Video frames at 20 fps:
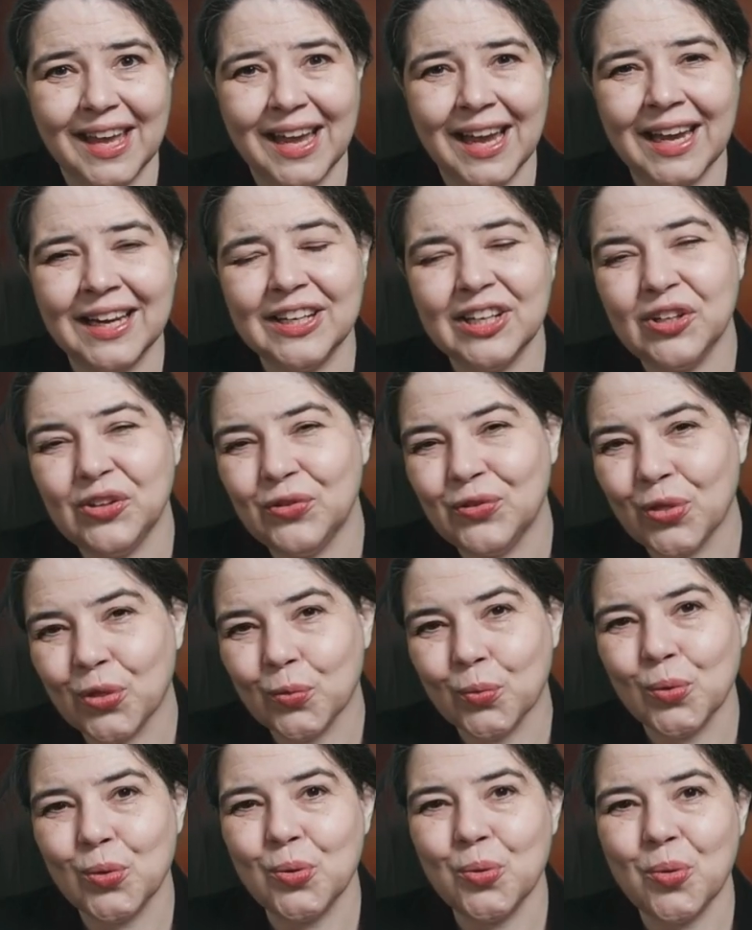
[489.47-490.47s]
And it is
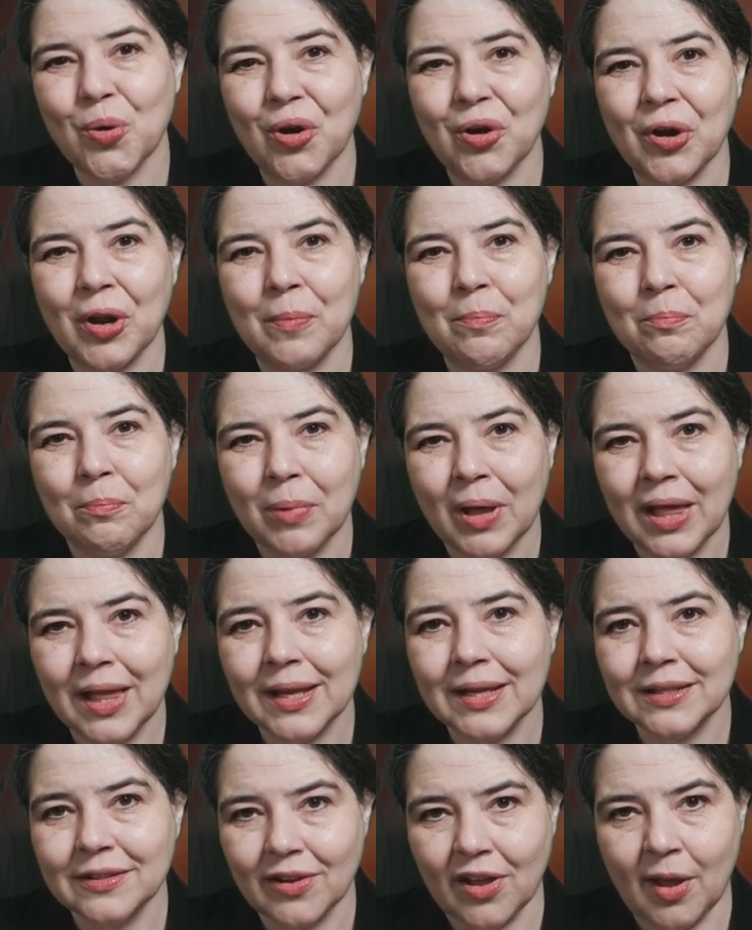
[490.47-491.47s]
through our
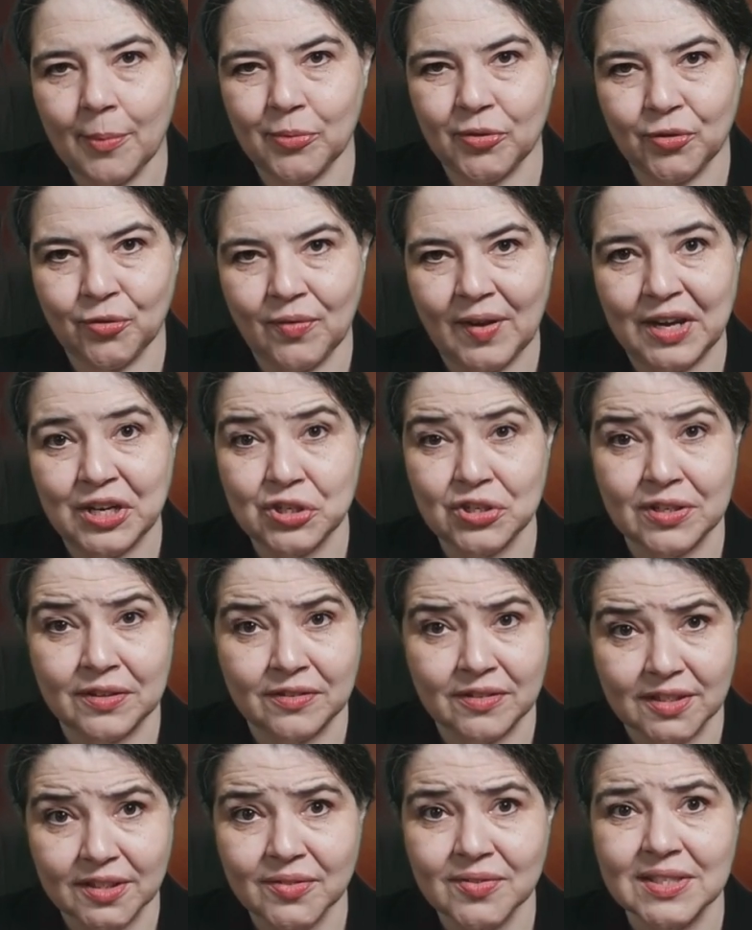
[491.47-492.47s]
combined
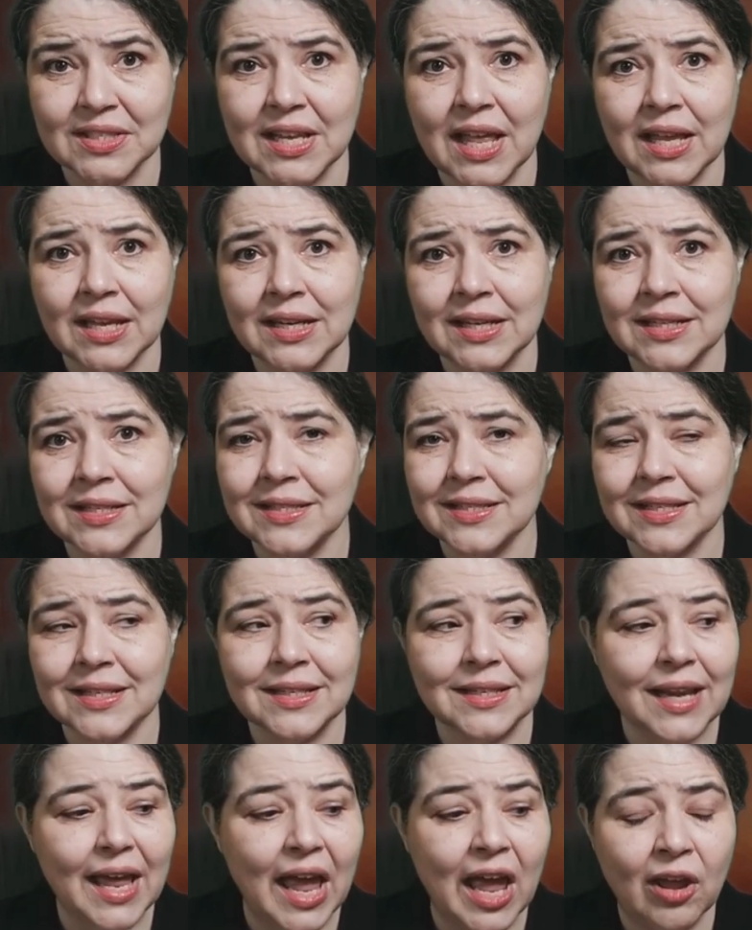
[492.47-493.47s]
observations of science
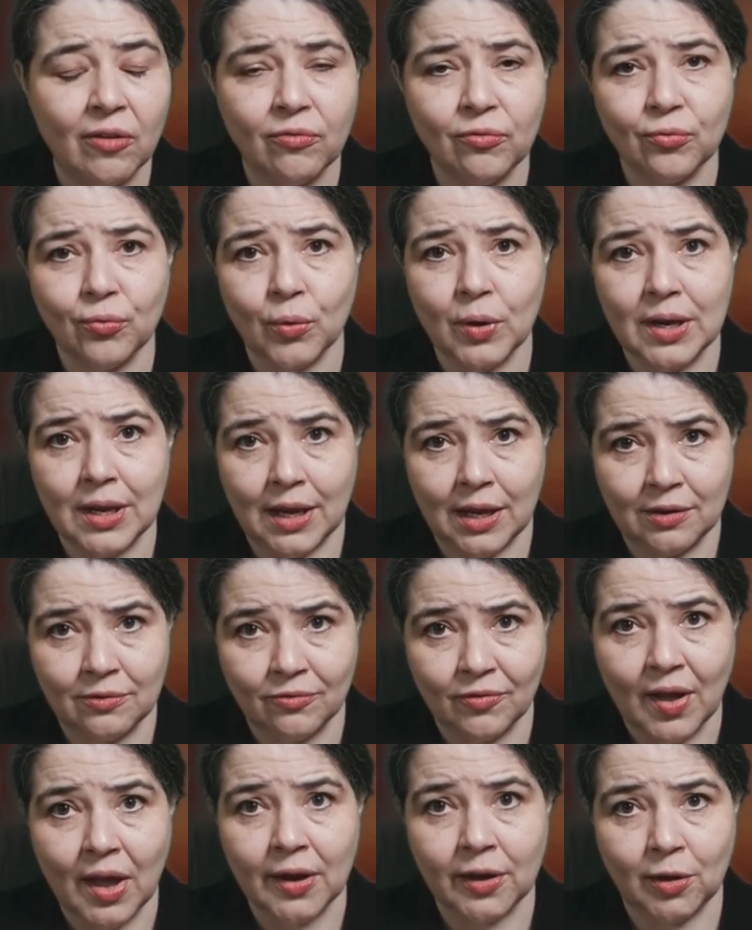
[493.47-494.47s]
in every
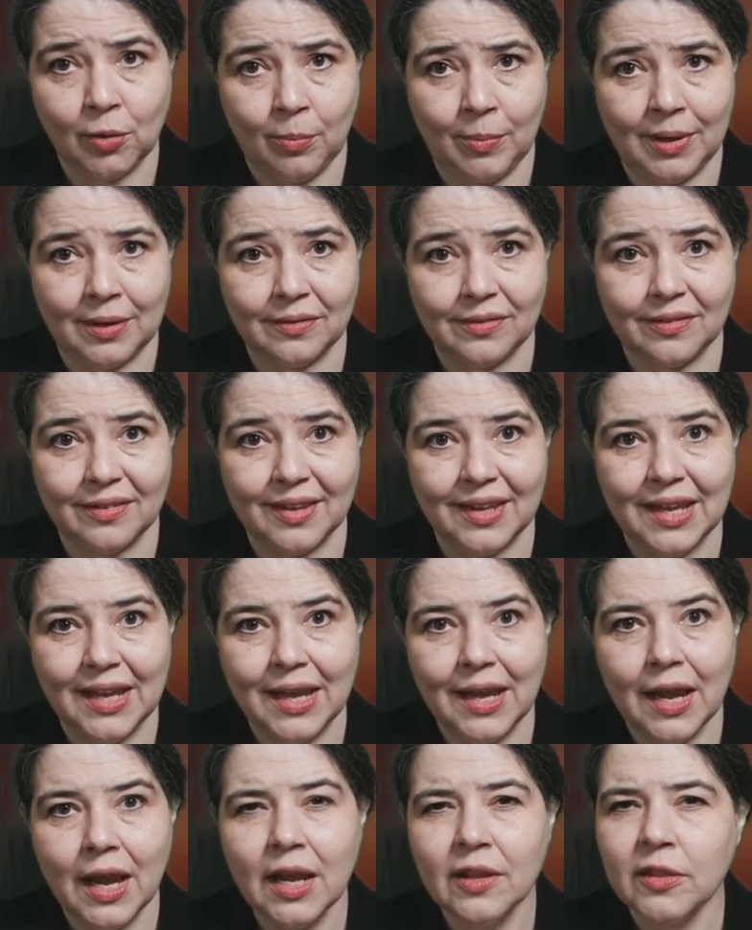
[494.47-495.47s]
environment
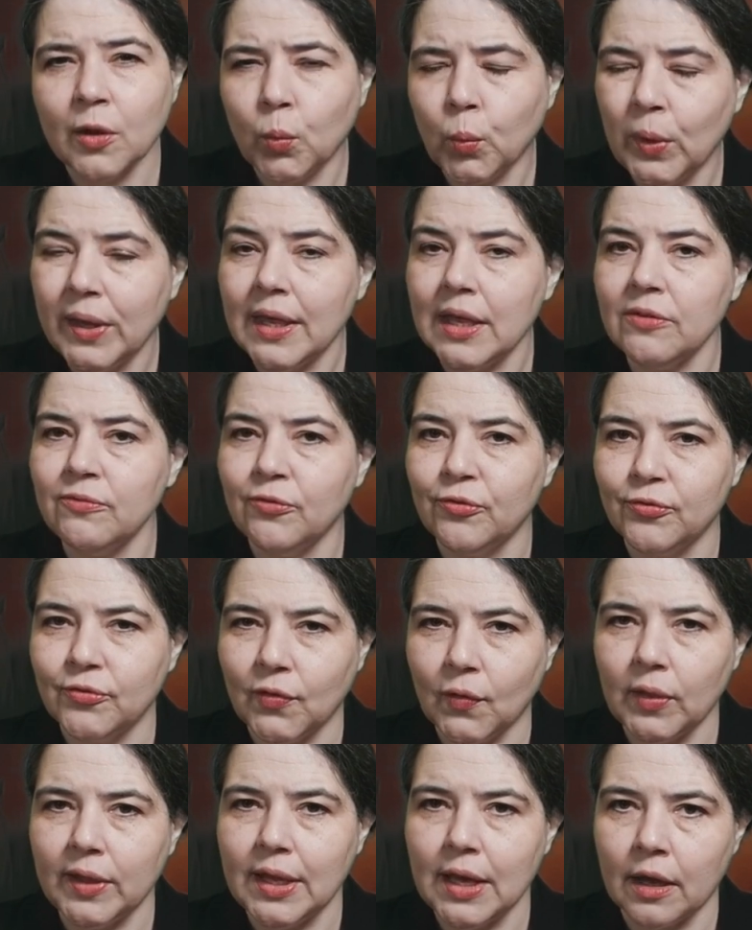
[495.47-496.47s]
that we can
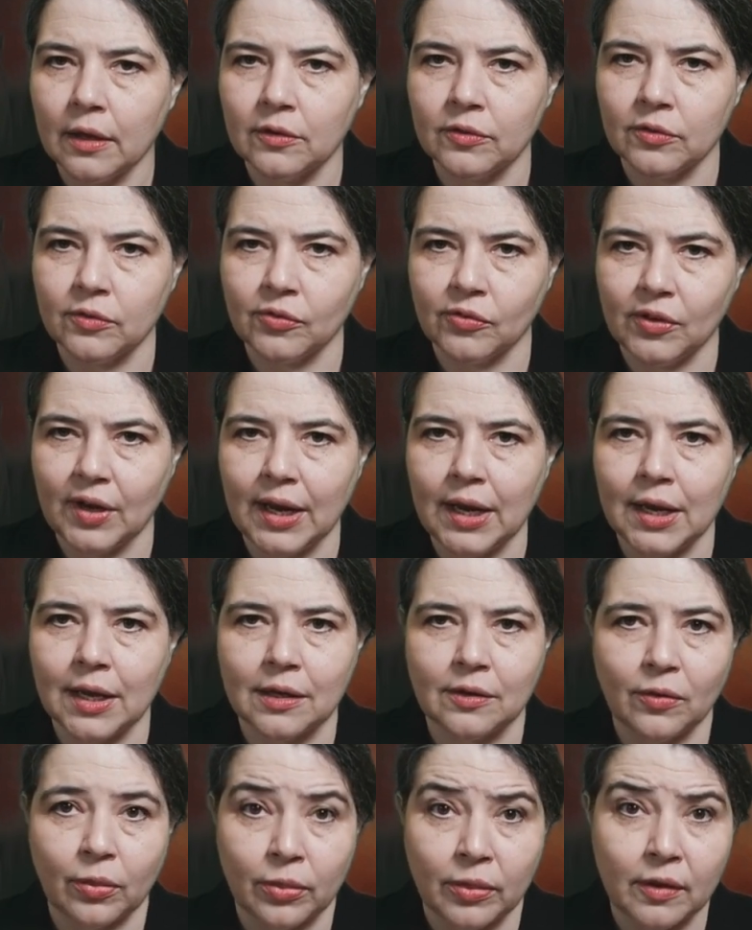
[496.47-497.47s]
fully
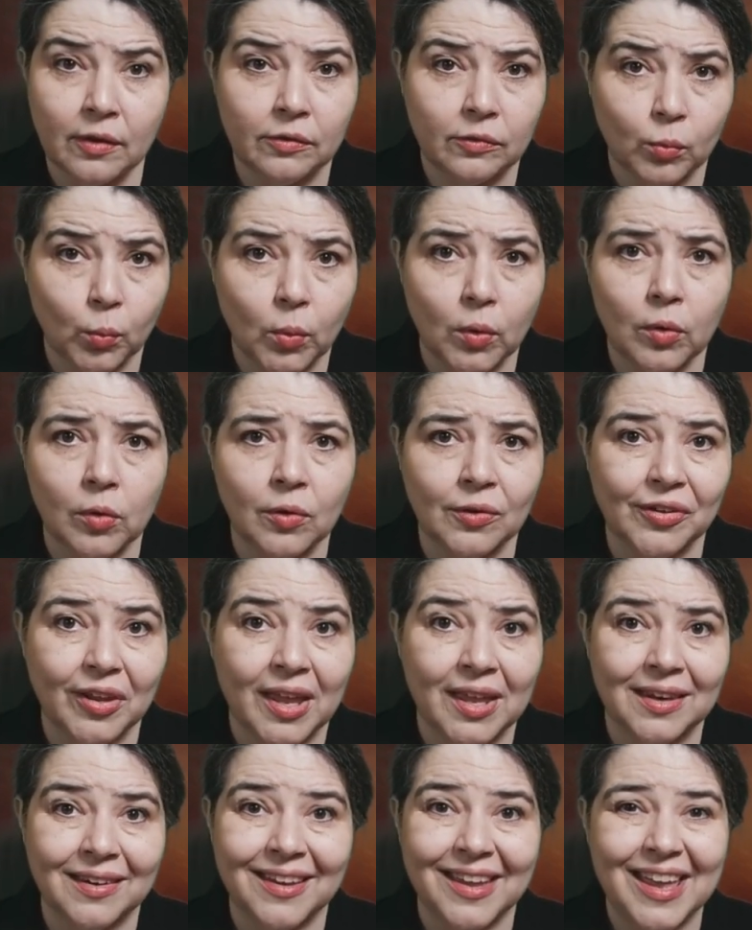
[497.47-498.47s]
understand this world
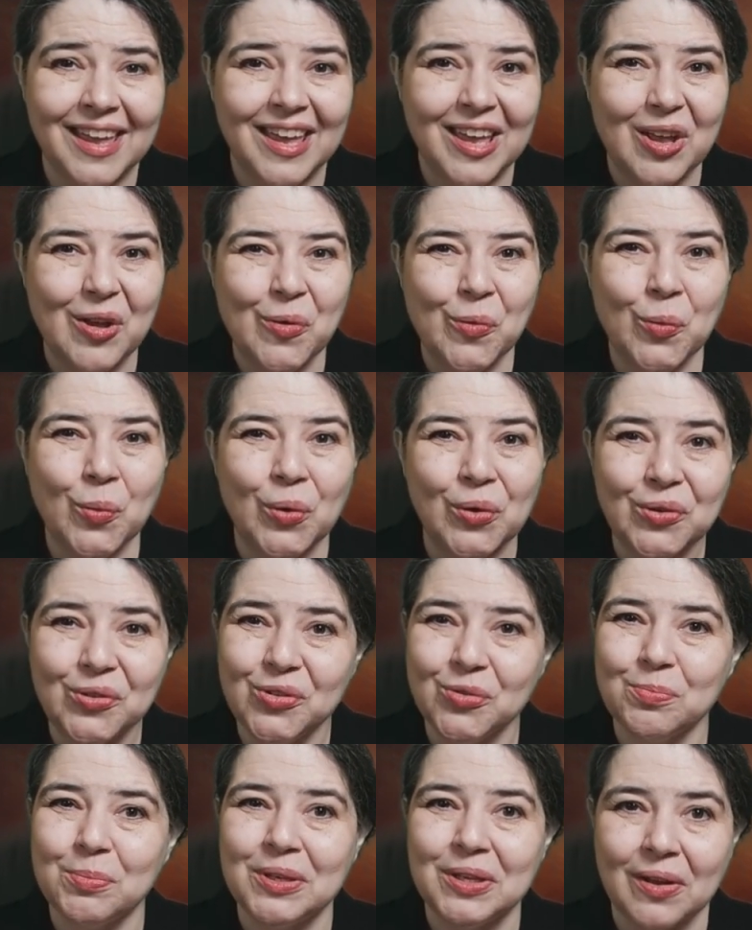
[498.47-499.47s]
and worlds
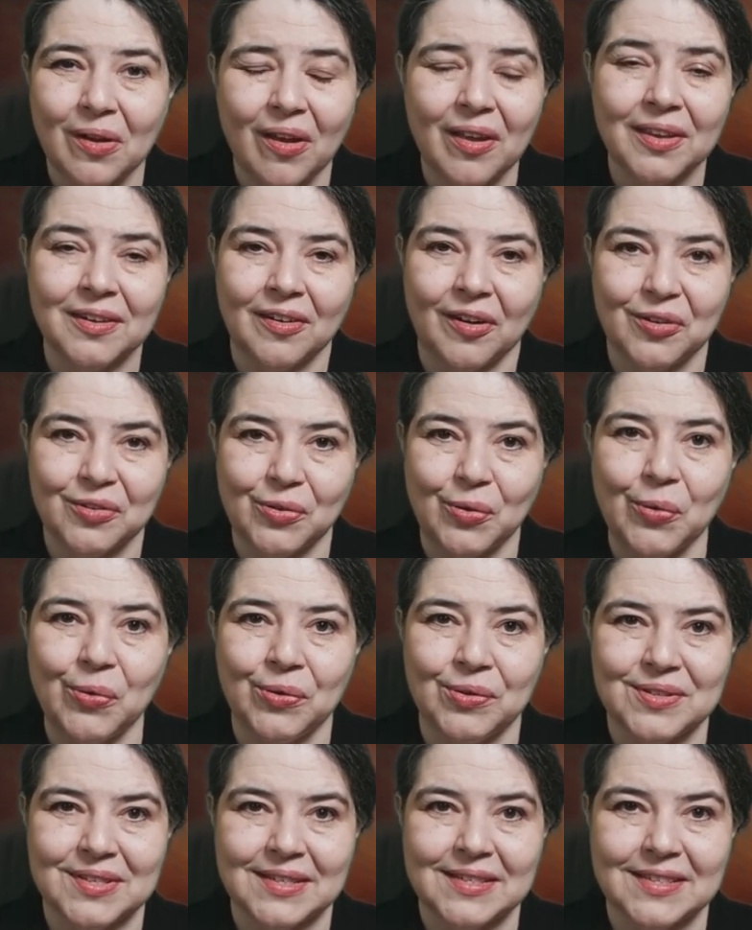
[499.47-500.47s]
beyond our solar
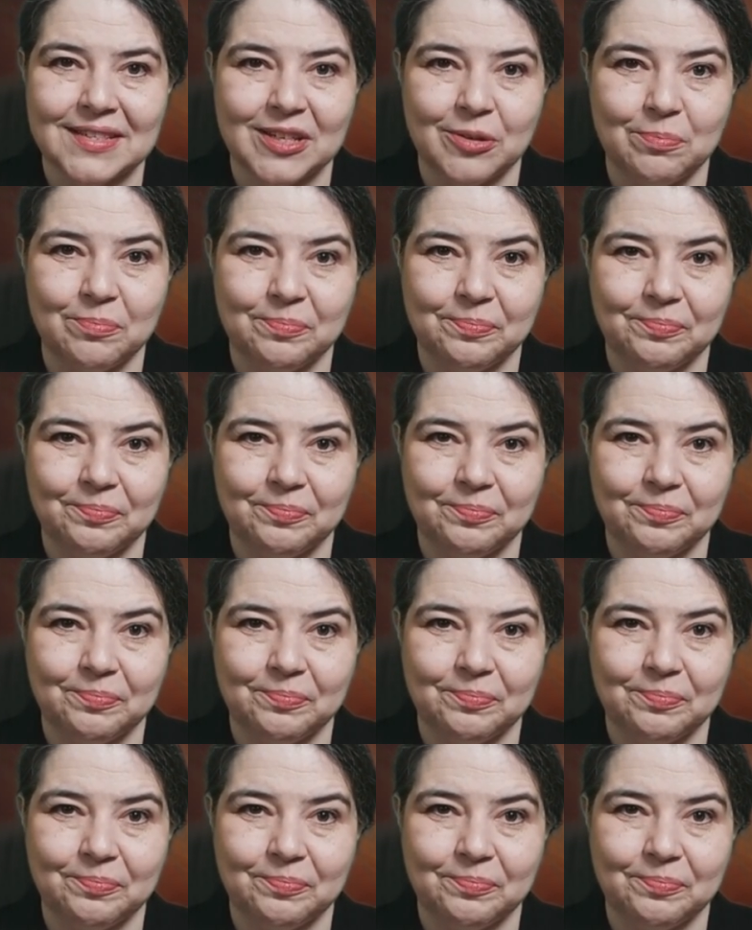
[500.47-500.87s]
system.